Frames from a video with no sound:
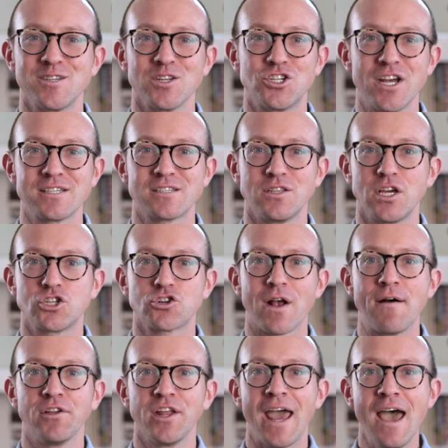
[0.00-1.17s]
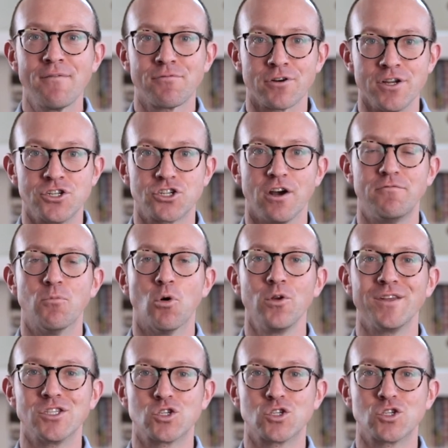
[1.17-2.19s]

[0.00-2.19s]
suggest that they travel an average of more than